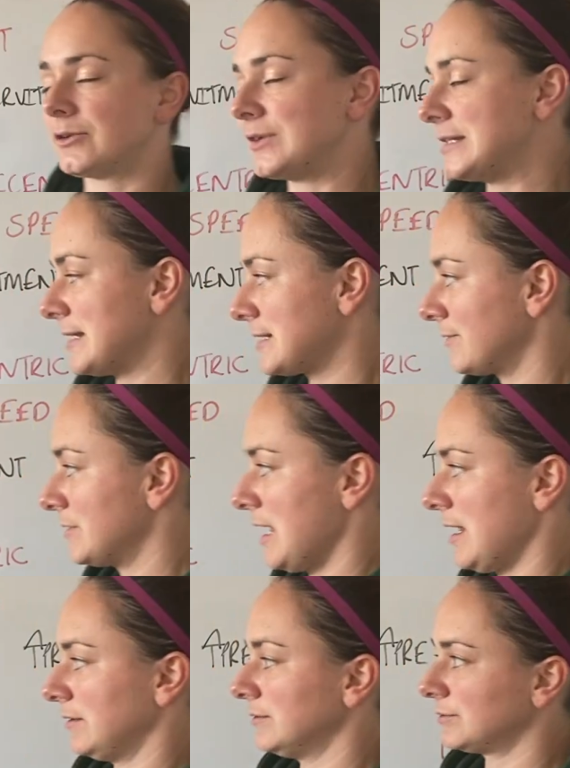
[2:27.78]
sets of
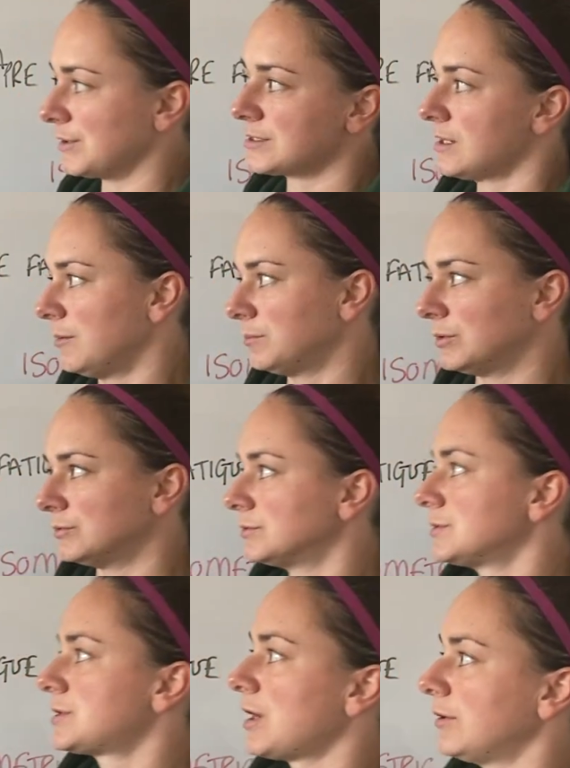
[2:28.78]
10, for example.
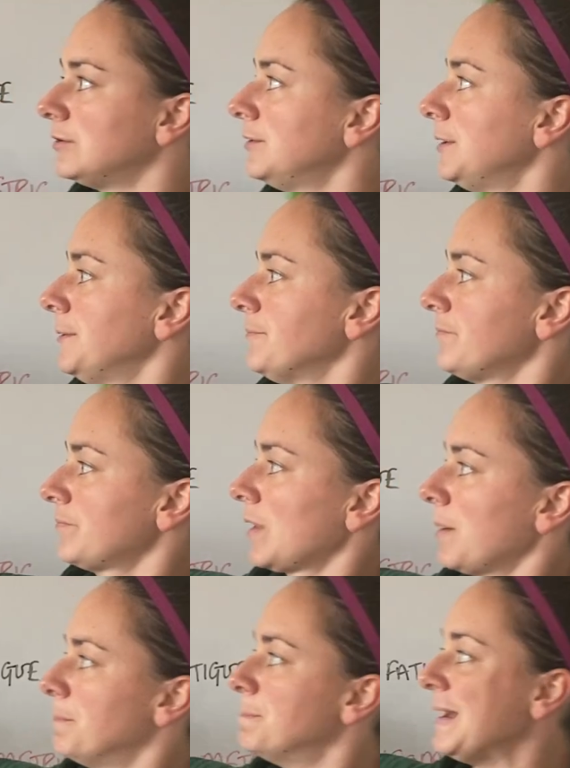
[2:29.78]
So
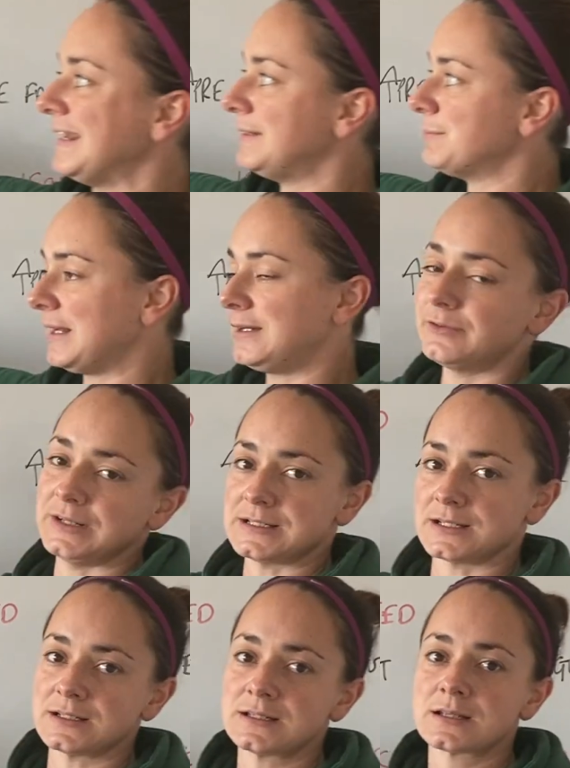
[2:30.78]
many
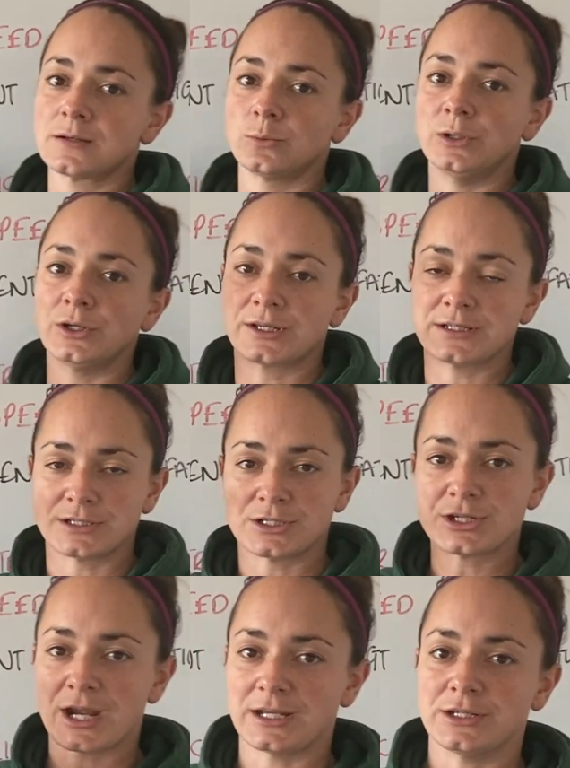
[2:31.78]
reasons we're looking to
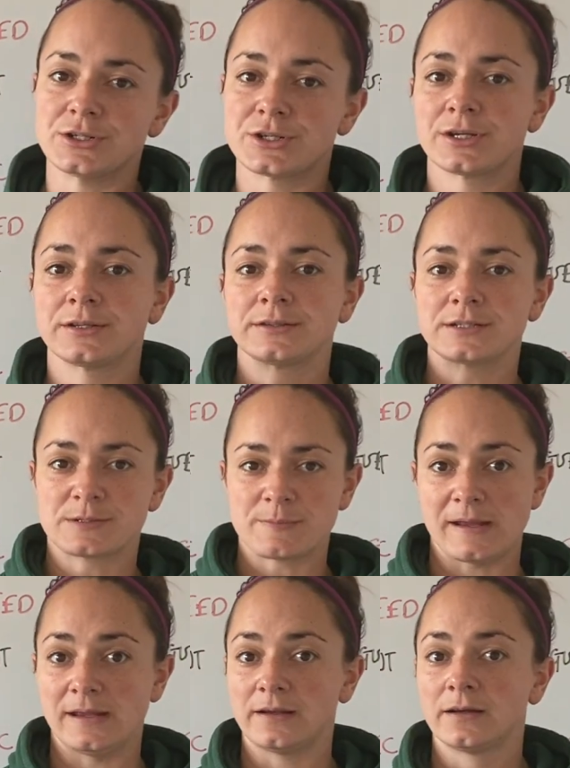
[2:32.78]
change the
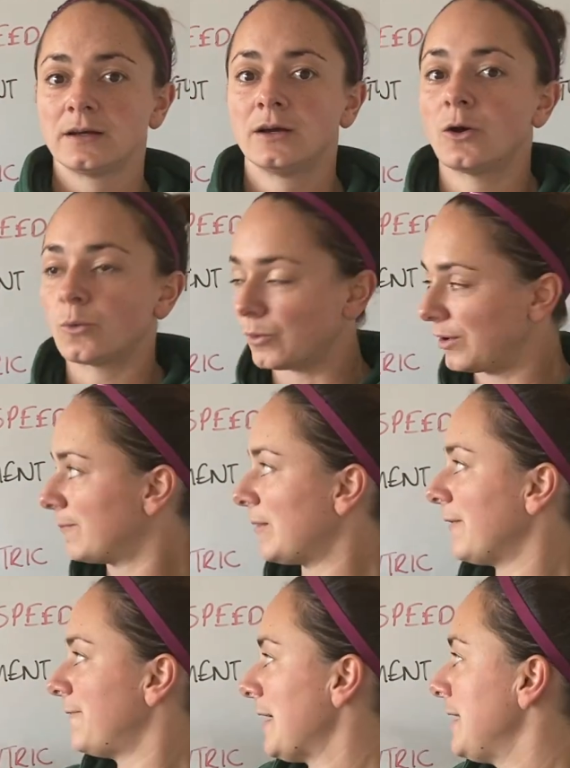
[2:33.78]
speed. One of
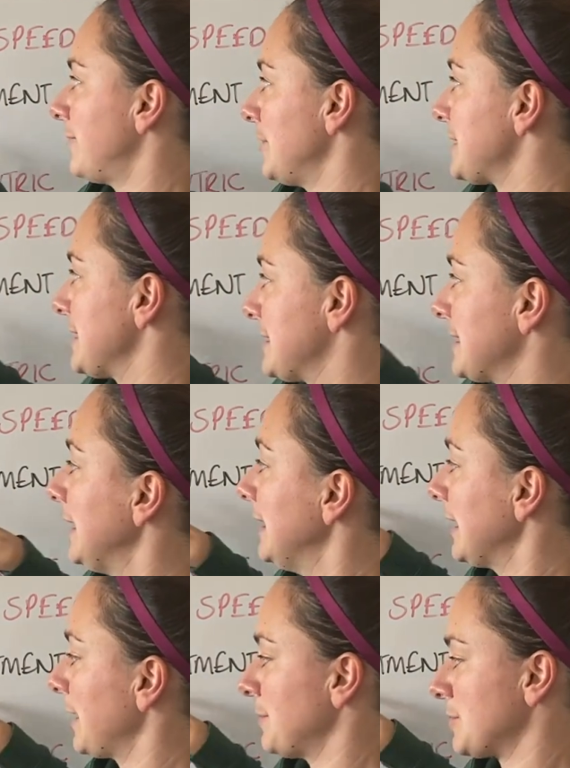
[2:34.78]
my favorites is the
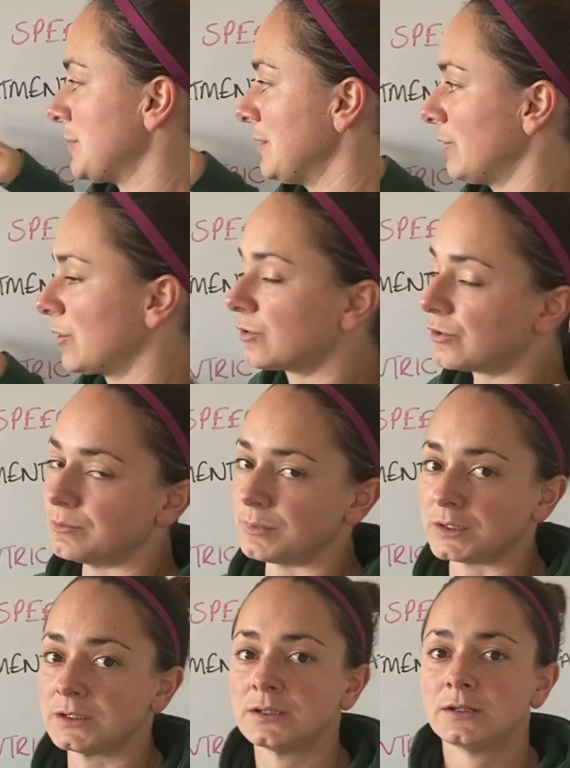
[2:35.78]
link between
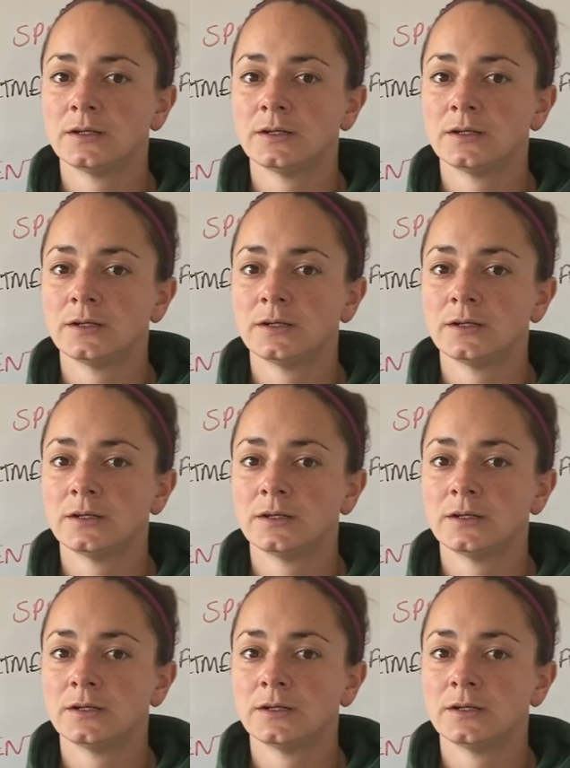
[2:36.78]
recruitment